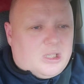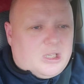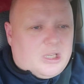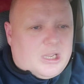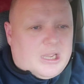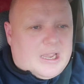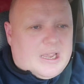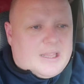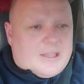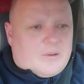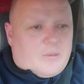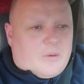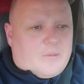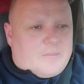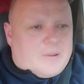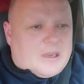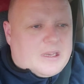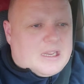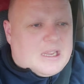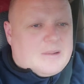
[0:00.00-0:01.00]
that we've
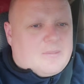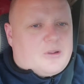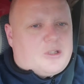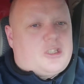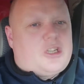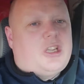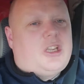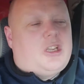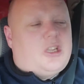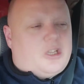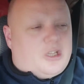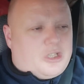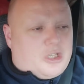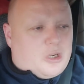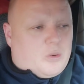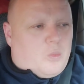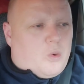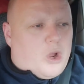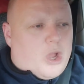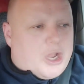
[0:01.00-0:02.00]
been able
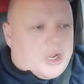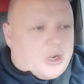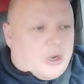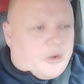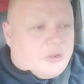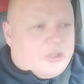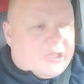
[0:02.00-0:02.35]
to work on